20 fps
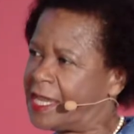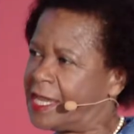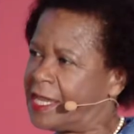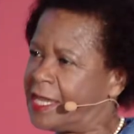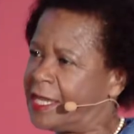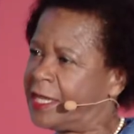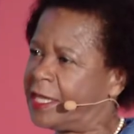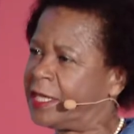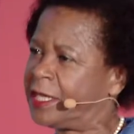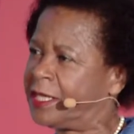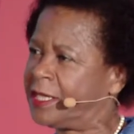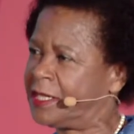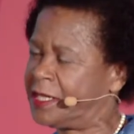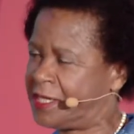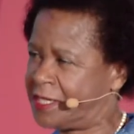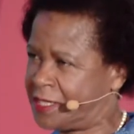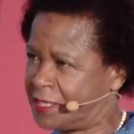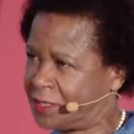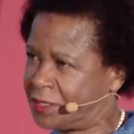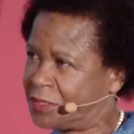I
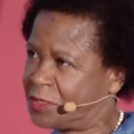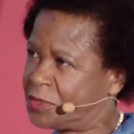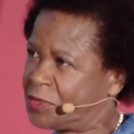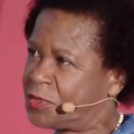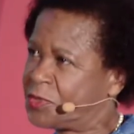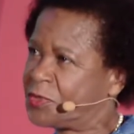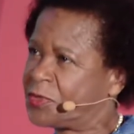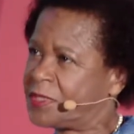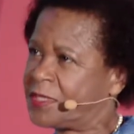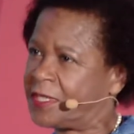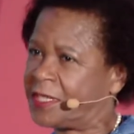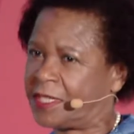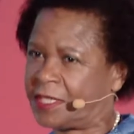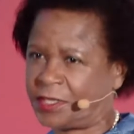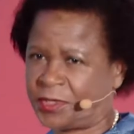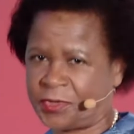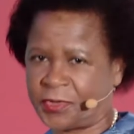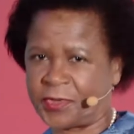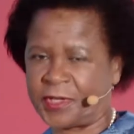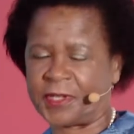need to
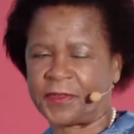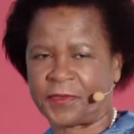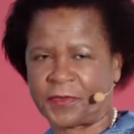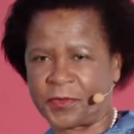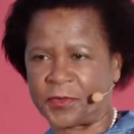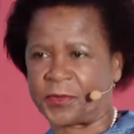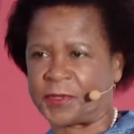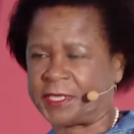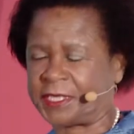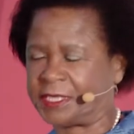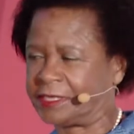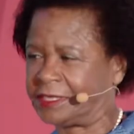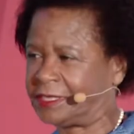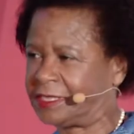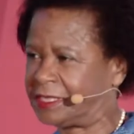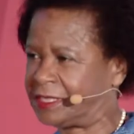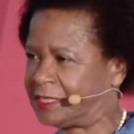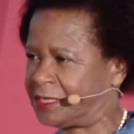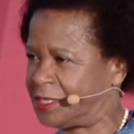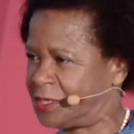say to everyone
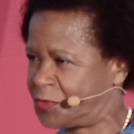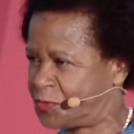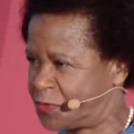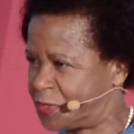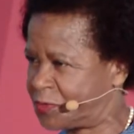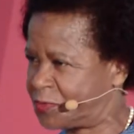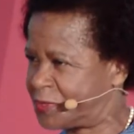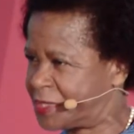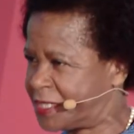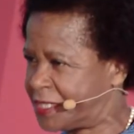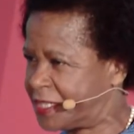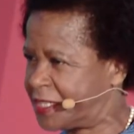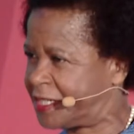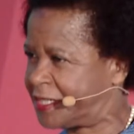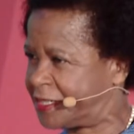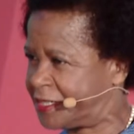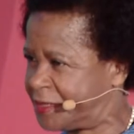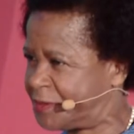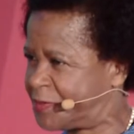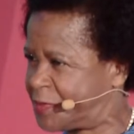is what was
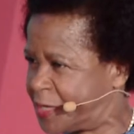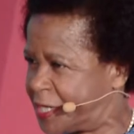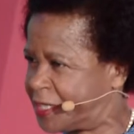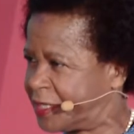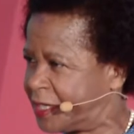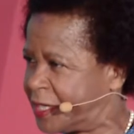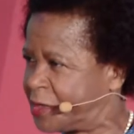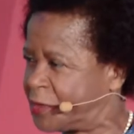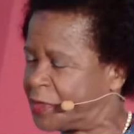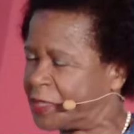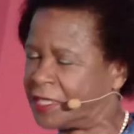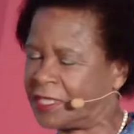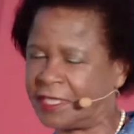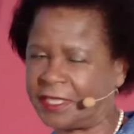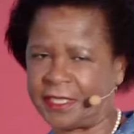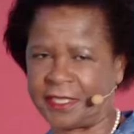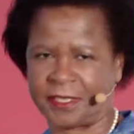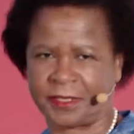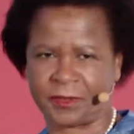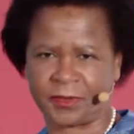said by our
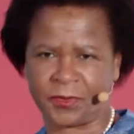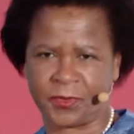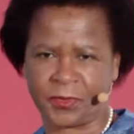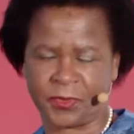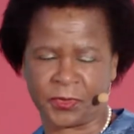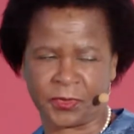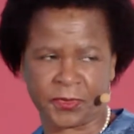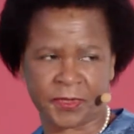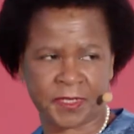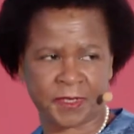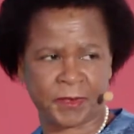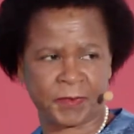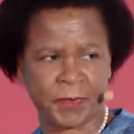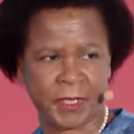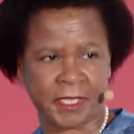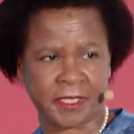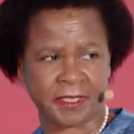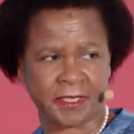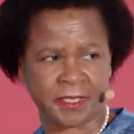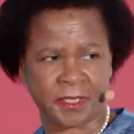keynote
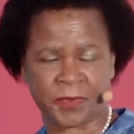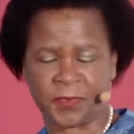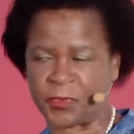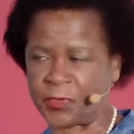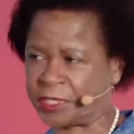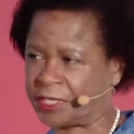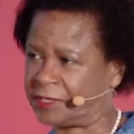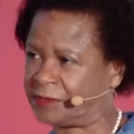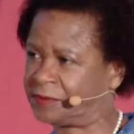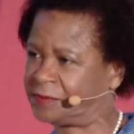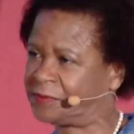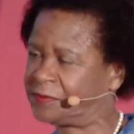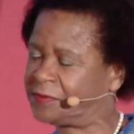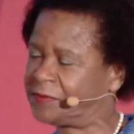speaker this morning.